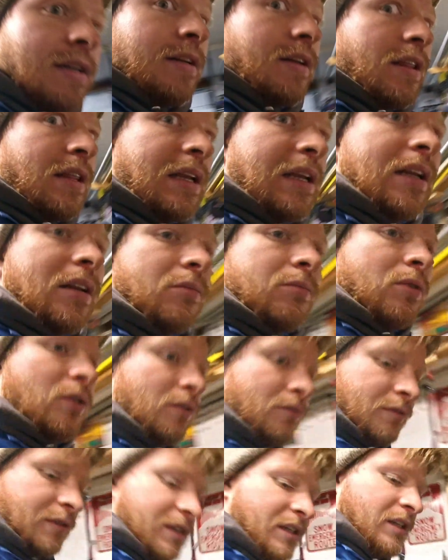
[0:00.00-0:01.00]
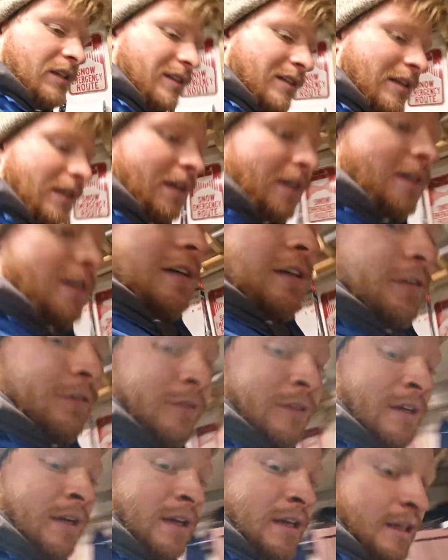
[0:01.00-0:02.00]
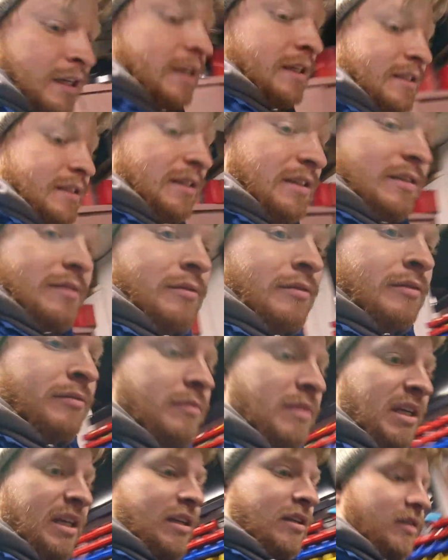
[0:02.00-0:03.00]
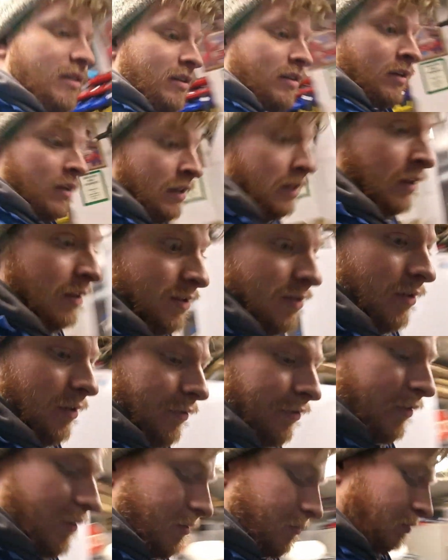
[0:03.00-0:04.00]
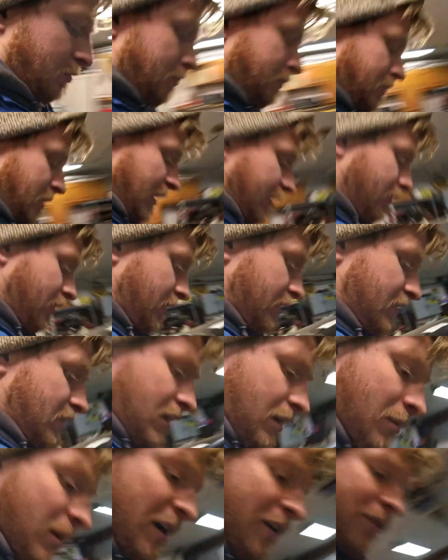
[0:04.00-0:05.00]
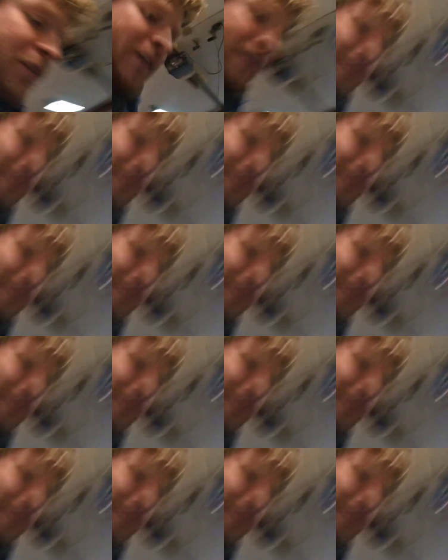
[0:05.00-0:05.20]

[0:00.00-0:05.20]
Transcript: another little bolt we need to take off because it's making it so the front cover doesn't come off.